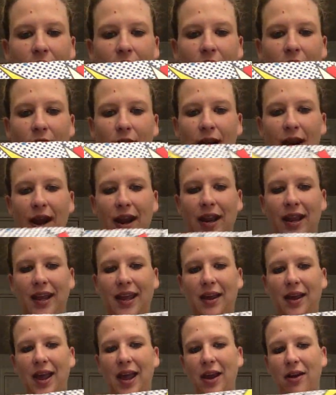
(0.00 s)
All right,
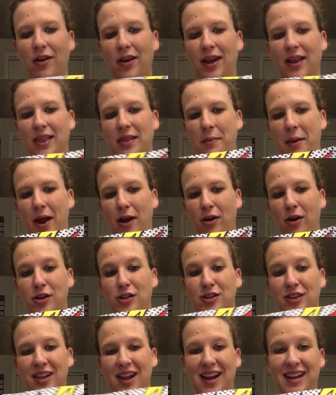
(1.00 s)
any area in the background
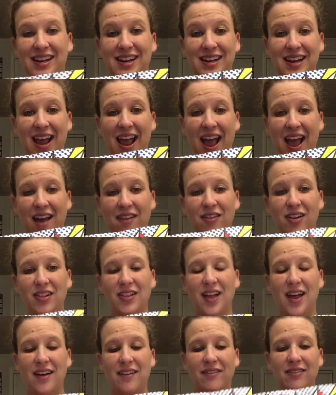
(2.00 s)
so that I didn't have a
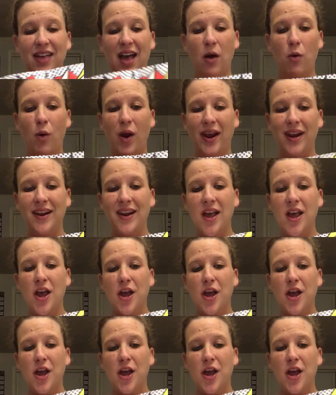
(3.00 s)
lot of that white.